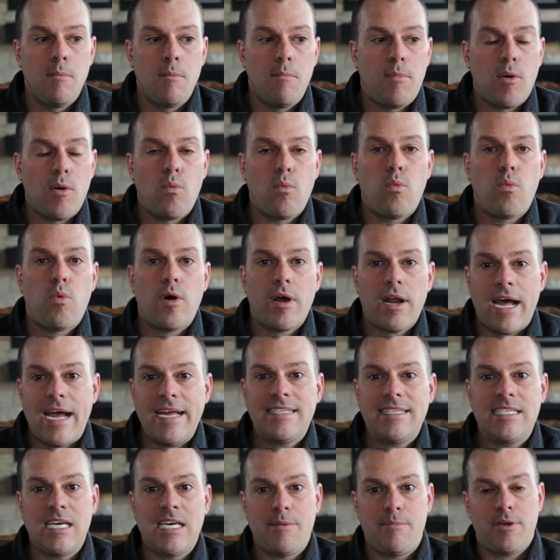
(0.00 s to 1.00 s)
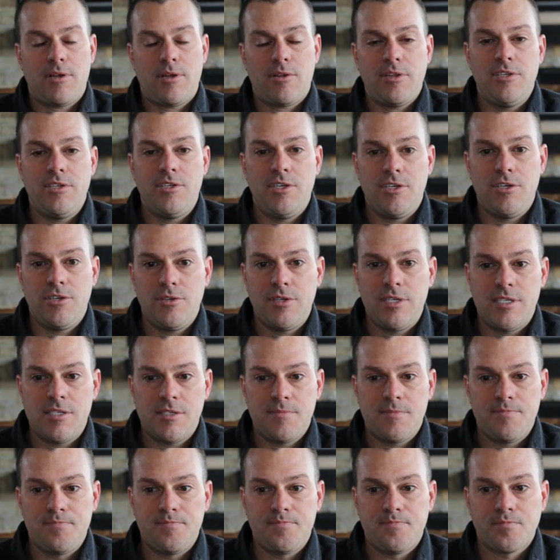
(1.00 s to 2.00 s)
But what I typically do
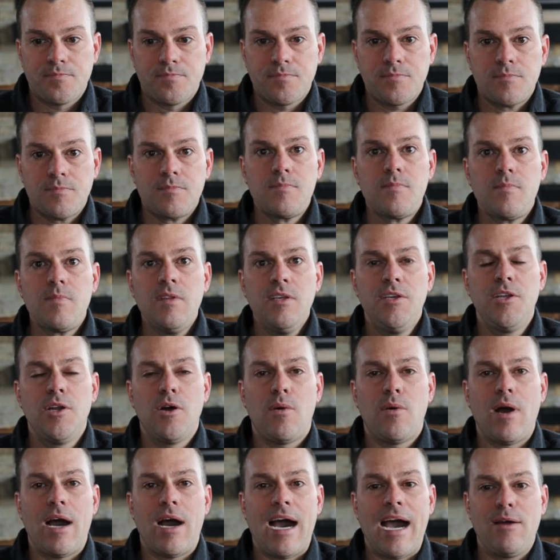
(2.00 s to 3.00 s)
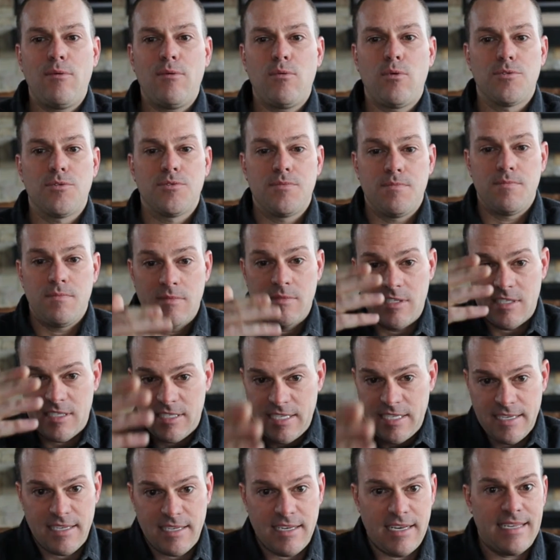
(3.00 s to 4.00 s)
is, I will
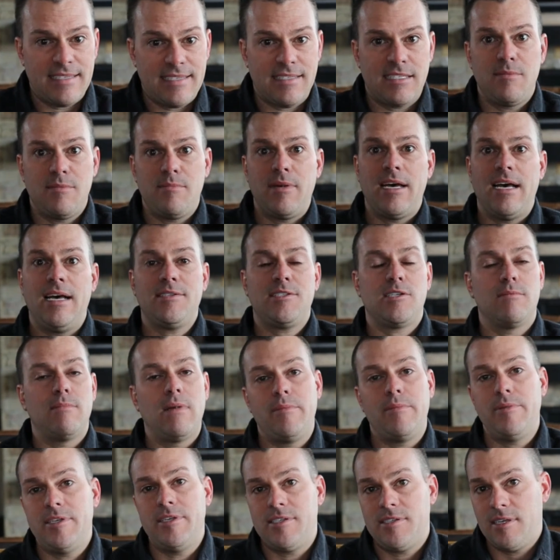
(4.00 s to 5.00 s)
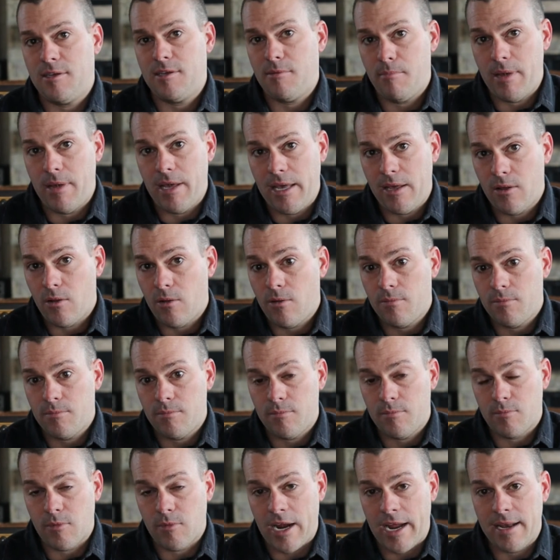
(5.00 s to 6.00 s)
send an SMS or maybe send mail,
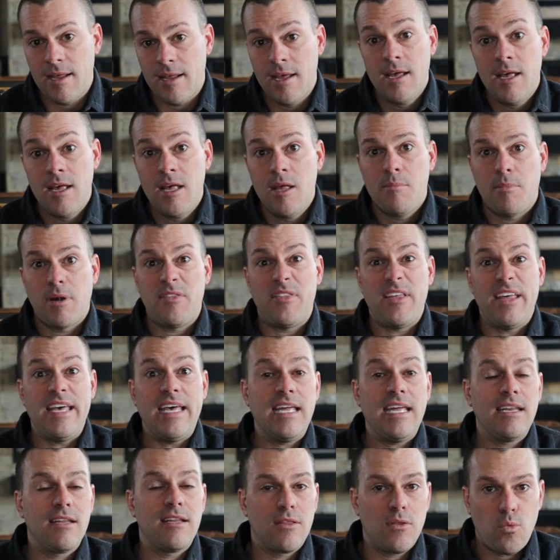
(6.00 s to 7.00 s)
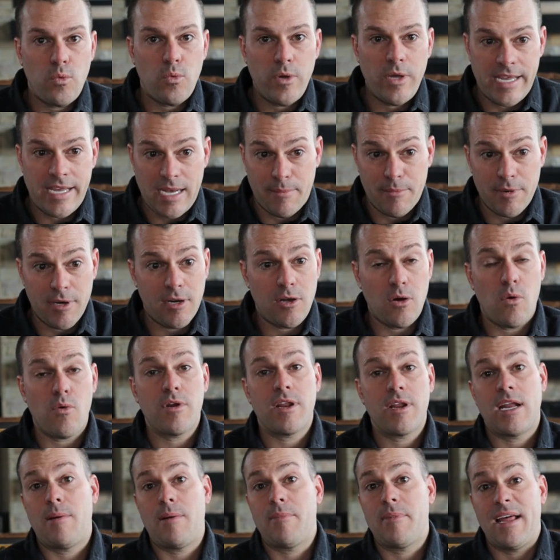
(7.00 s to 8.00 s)
right? But at the end of the week, I'm going to go
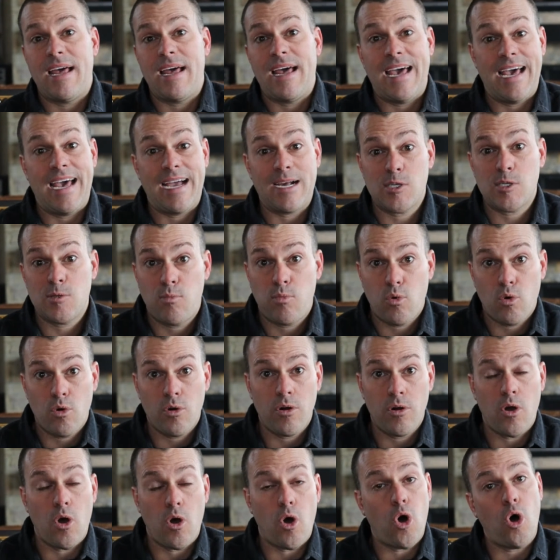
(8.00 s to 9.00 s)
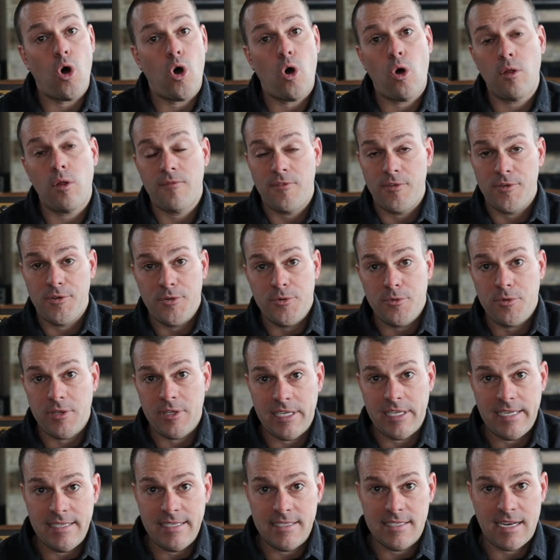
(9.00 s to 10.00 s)
in and I'm going to export all the new
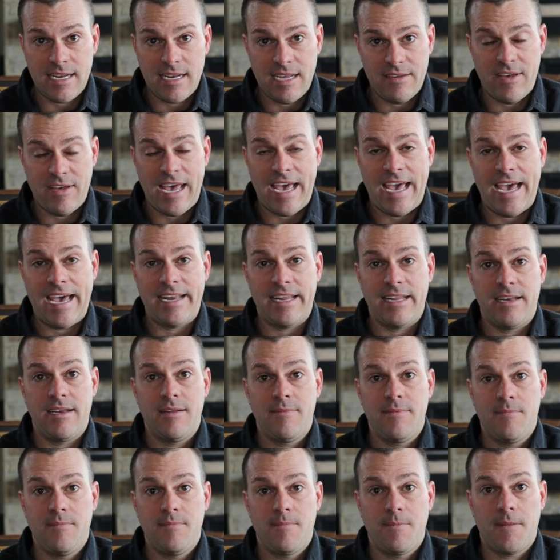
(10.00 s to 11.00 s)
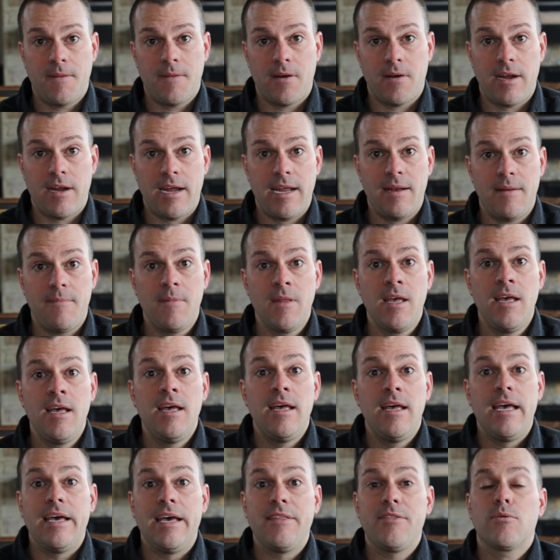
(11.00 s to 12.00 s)
leads that I've added, all right?
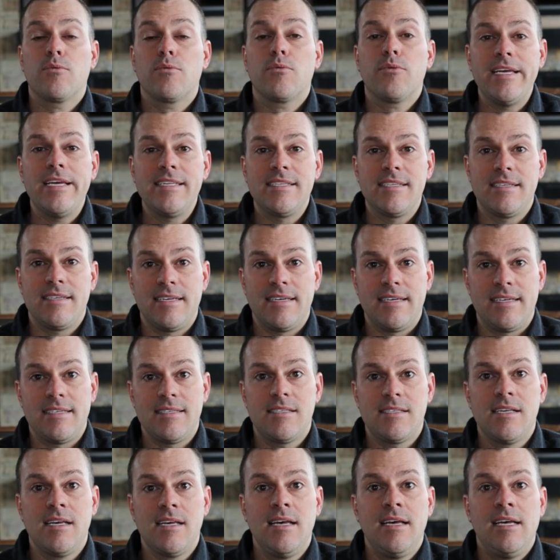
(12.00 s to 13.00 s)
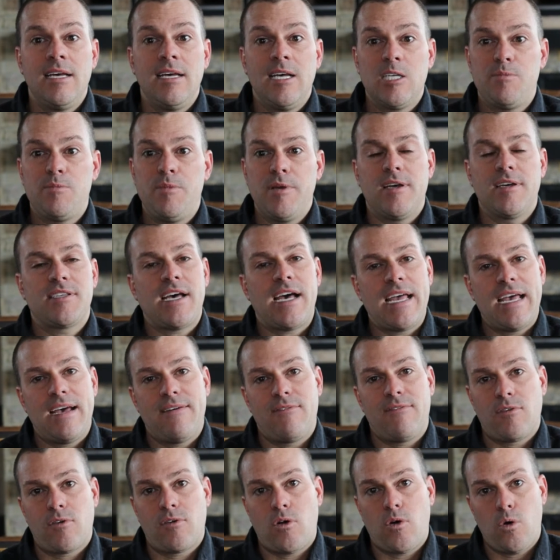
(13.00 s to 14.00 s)
And the reason is because I
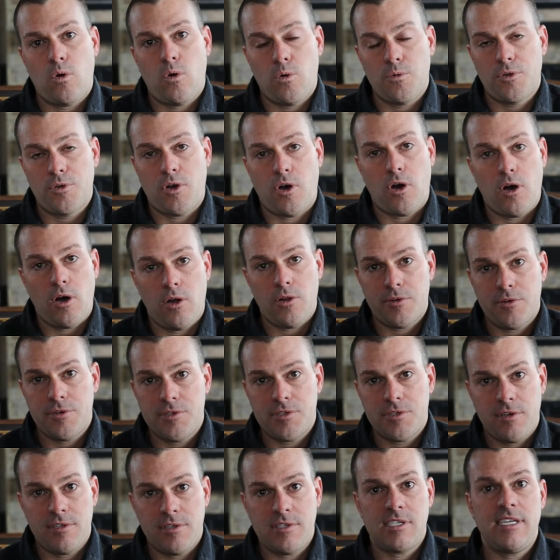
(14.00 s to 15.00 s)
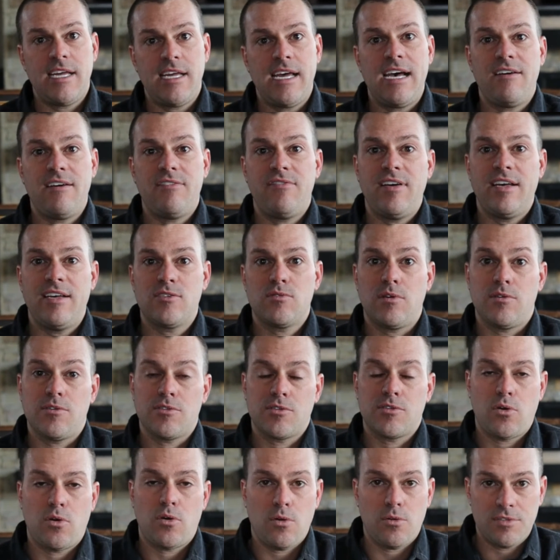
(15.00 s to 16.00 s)
have cold callers on staff as well as
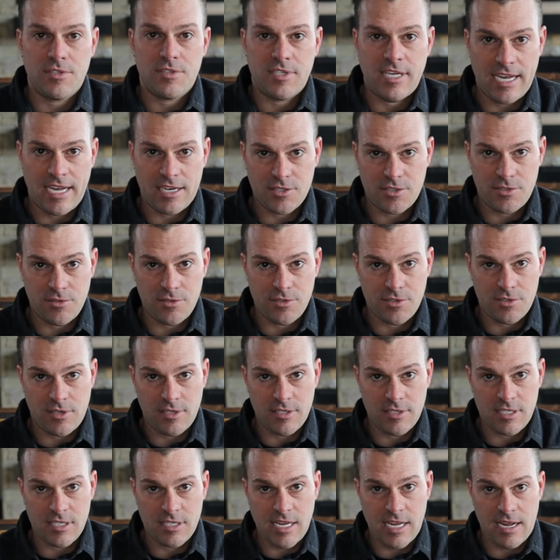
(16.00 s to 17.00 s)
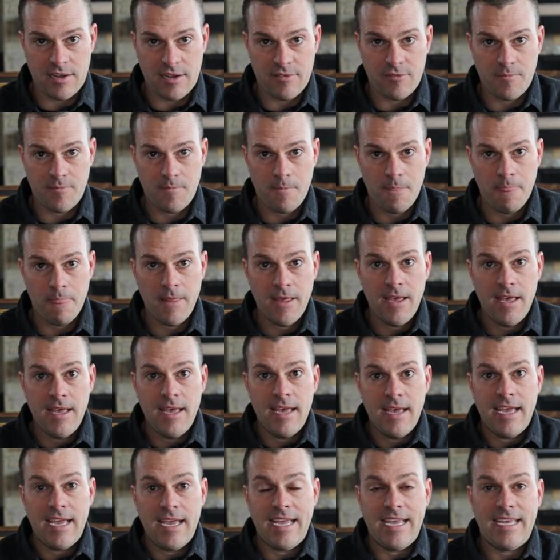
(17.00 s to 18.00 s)
cold texters on staff.
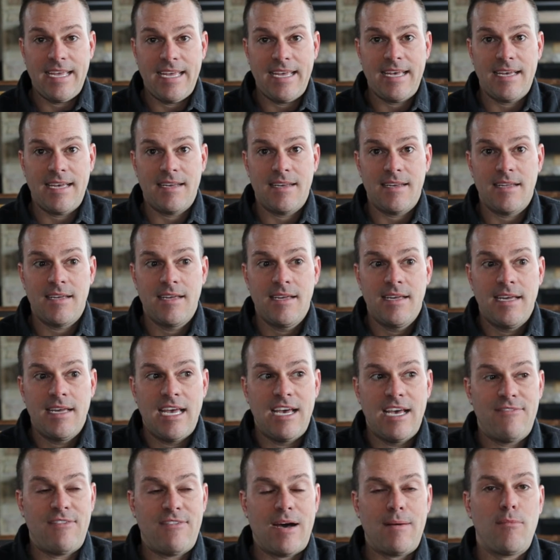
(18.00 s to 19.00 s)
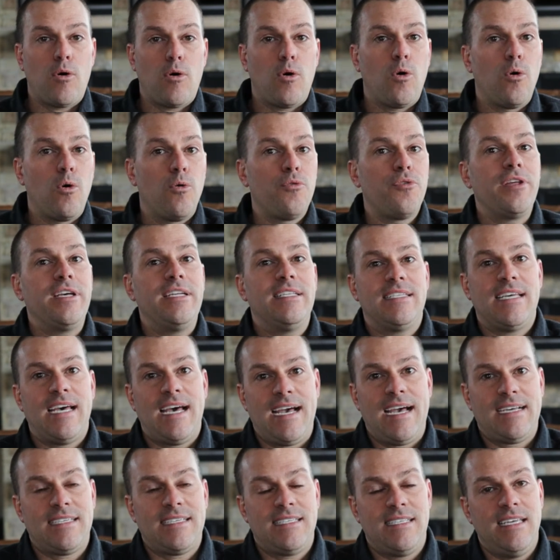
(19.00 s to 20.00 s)
And if I'm only
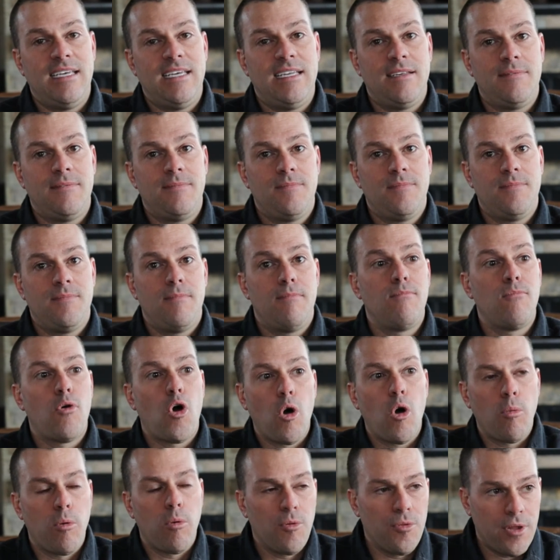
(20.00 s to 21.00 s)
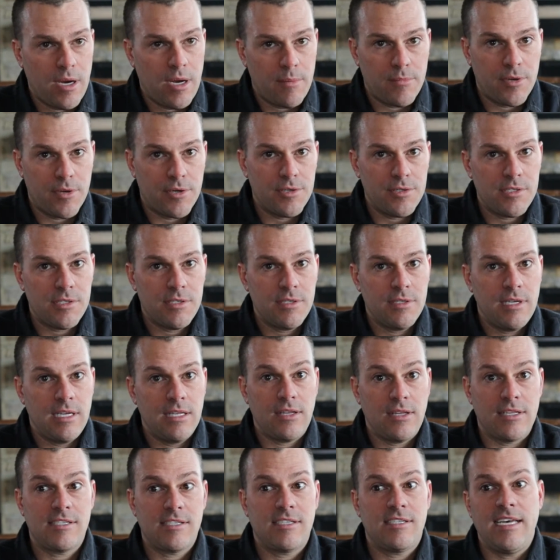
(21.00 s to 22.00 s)
texting mobile numbers,
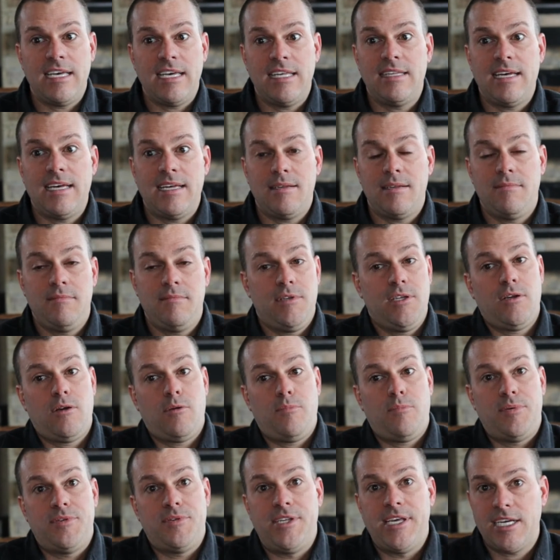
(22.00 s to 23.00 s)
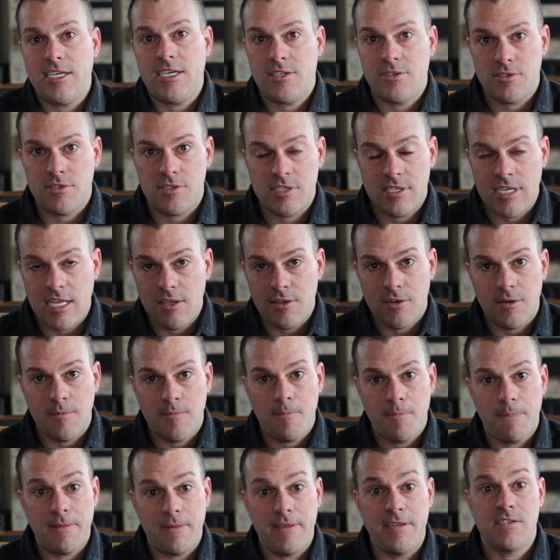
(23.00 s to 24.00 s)
and let's say that, a particular
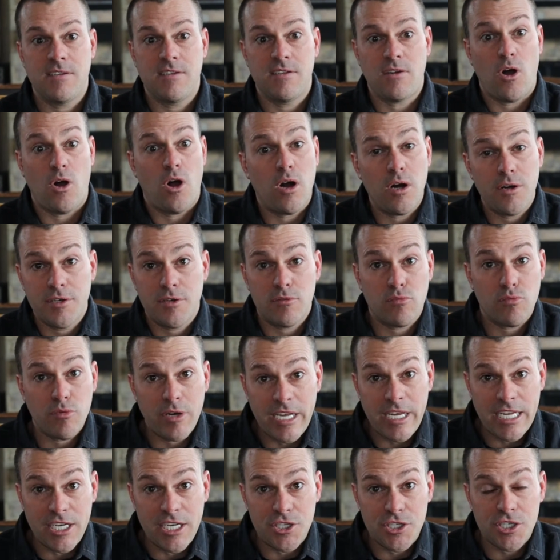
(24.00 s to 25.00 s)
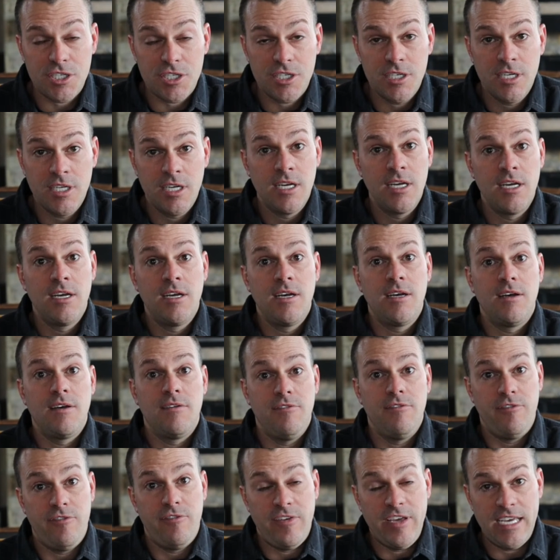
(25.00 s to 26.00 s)
seller is hard to reach
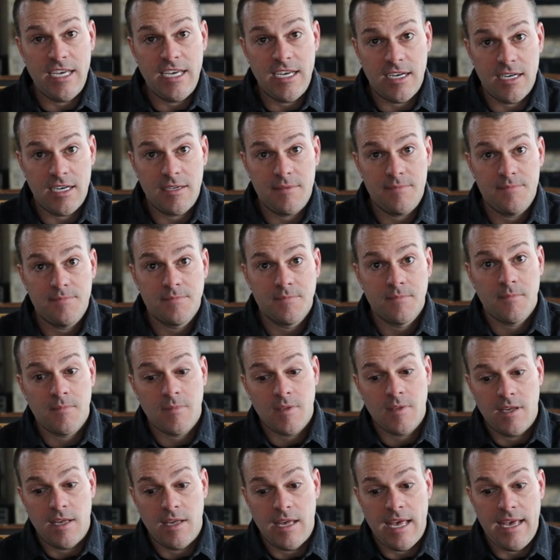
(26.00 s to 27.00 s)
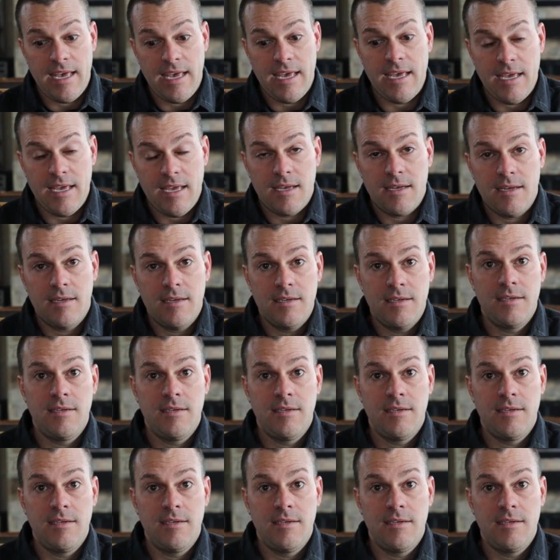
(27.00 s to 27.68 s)
via a